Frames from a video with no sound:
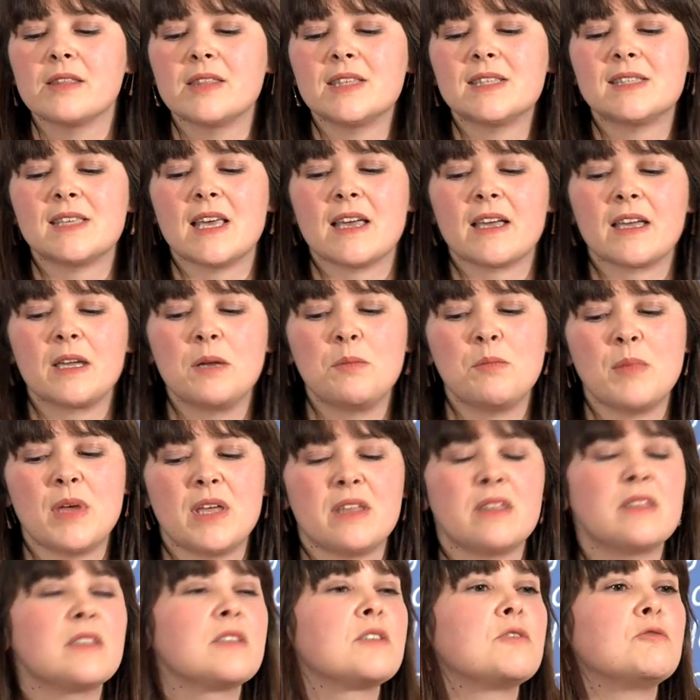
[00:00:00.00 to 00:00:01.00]
The second
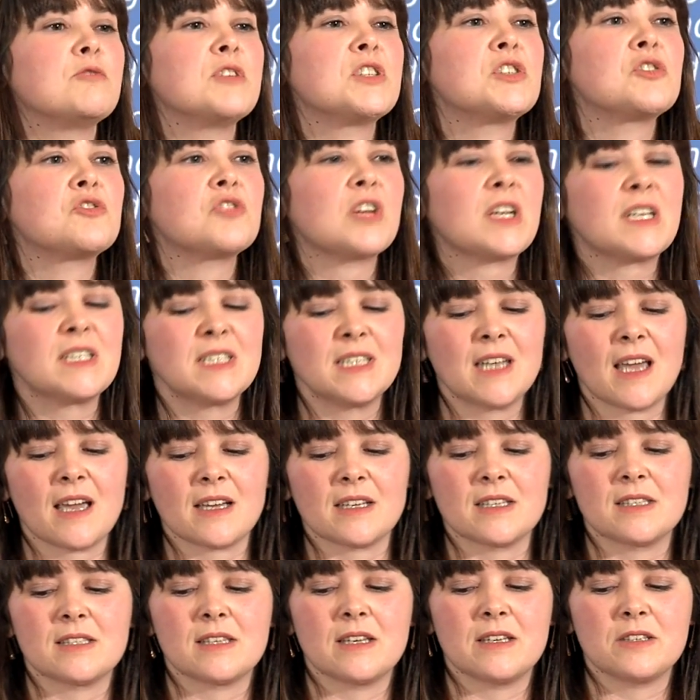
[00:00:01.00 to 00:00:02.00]
myth restricting
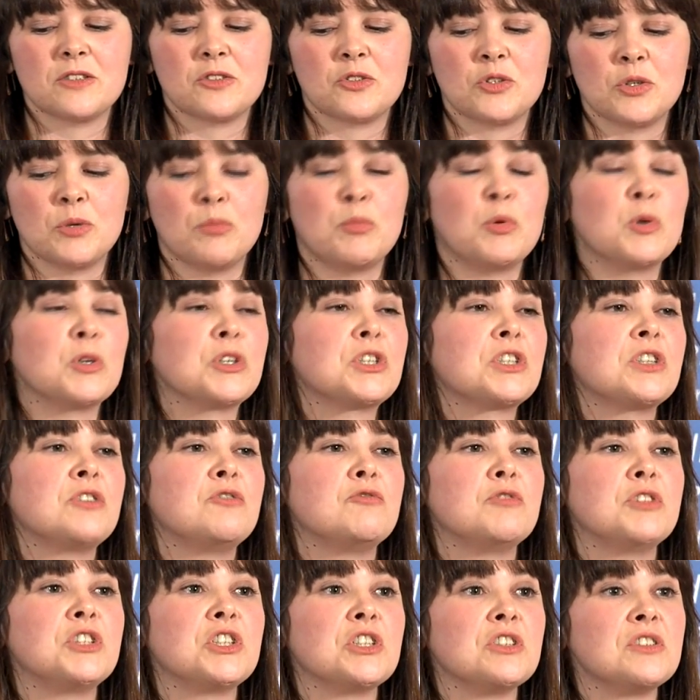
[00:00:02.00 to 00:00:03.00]
access to
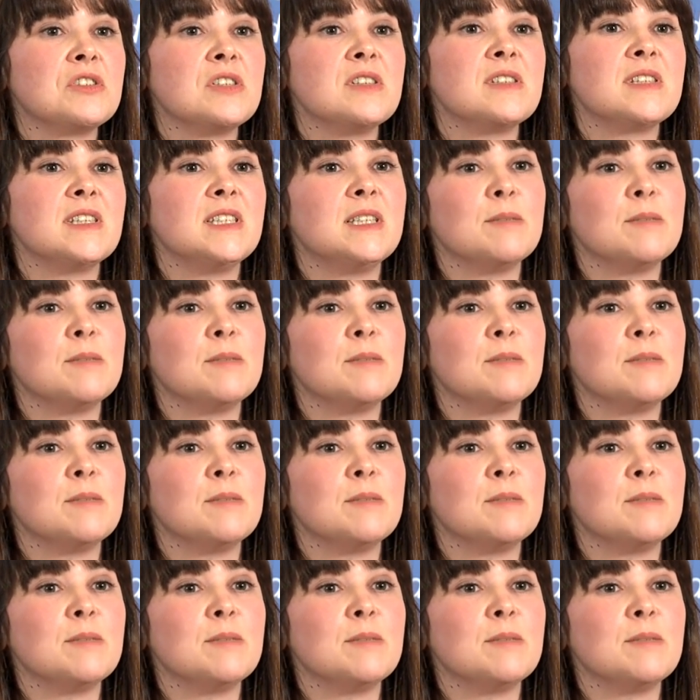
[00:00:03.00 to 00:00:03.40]
abortion reduces the